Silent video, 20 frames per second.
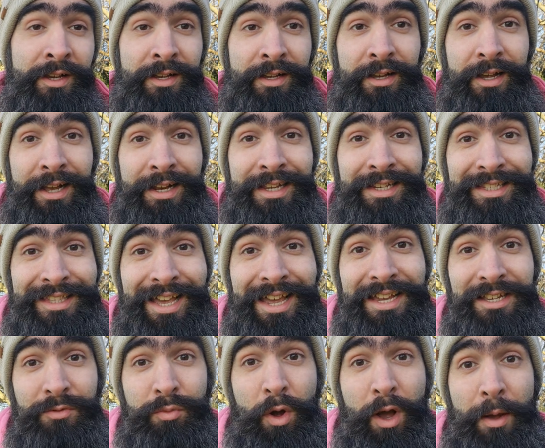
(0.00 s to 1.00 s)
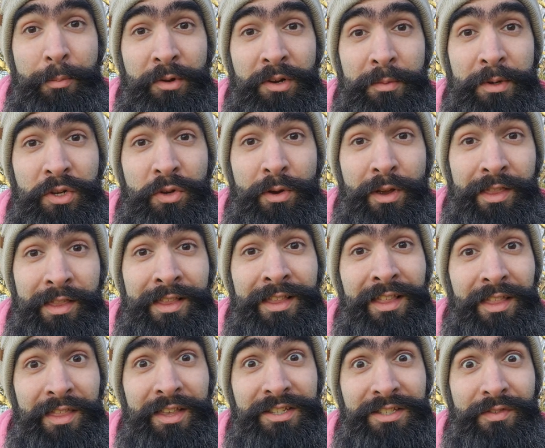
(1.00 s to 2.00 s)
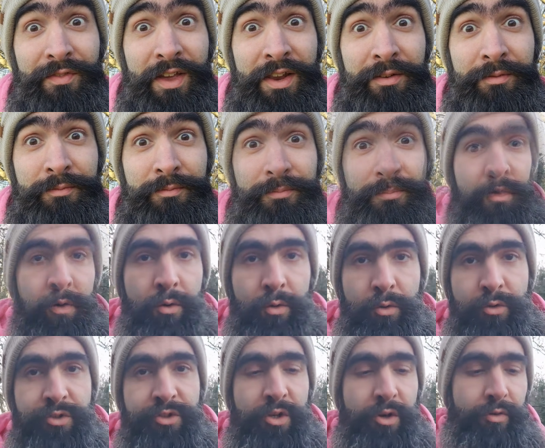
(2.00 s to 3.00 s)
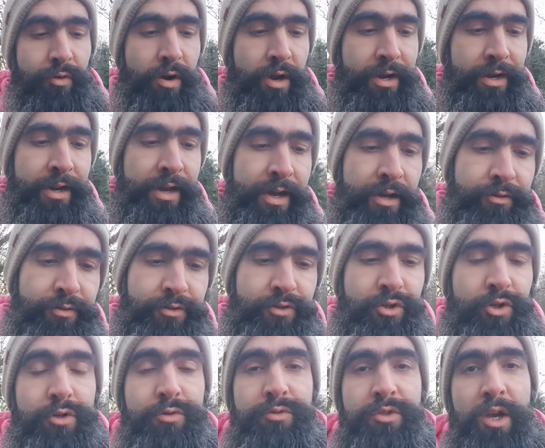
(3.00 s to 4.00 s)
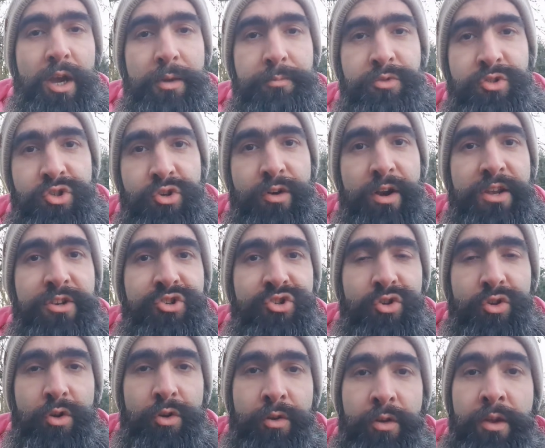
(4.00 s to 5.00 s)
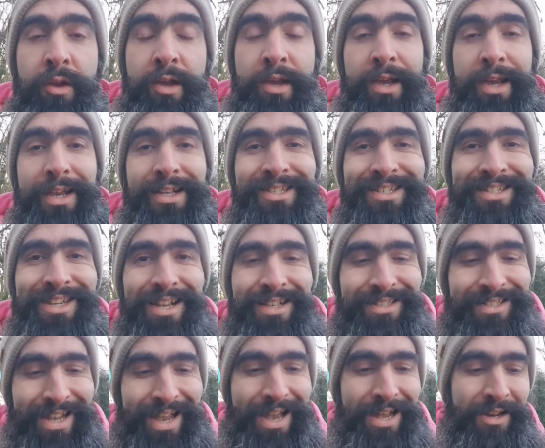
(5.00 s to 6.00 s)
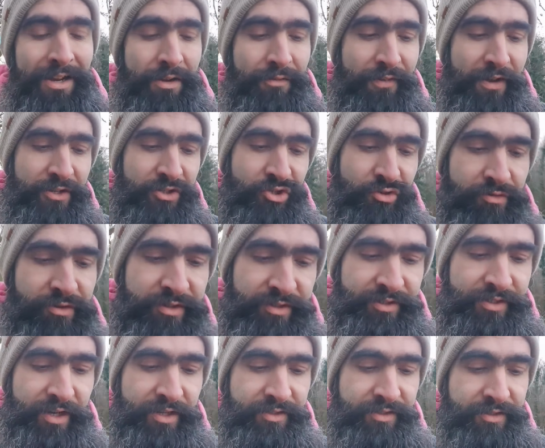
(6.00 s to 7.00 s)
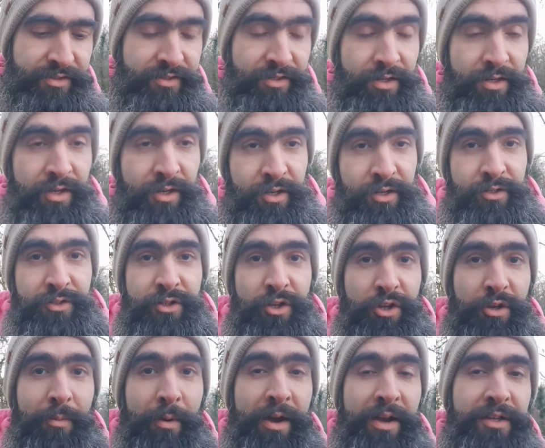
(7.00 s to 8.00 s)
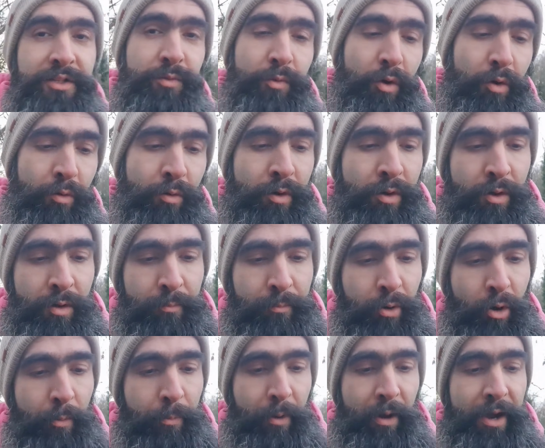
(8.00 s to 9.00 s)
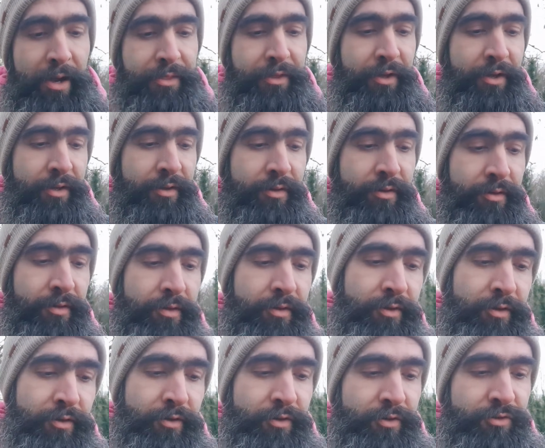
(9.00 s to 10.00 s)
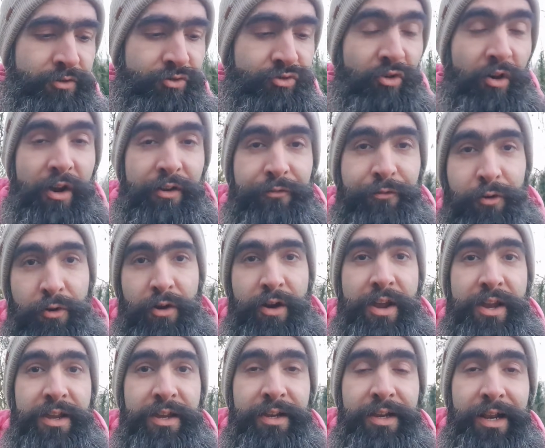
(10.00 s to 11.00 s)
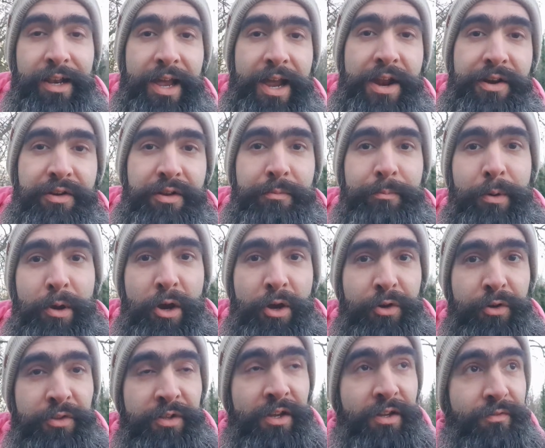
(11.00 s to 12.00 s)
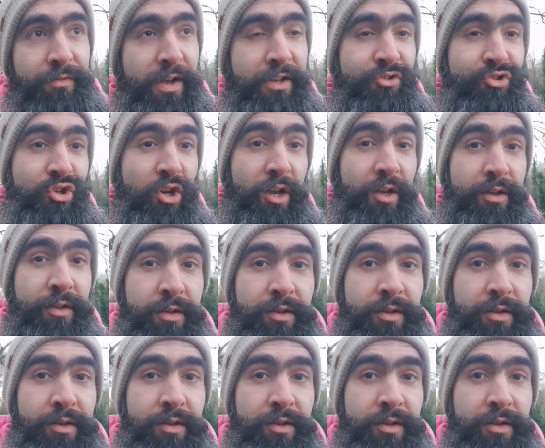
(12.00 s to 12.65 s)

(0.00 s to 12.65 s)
At least that is what I'm going to be doing this event. Also right now, 2 times duration on incense and adventure incense, so you might as well pop either. Try for a Galarian bird on the adventure.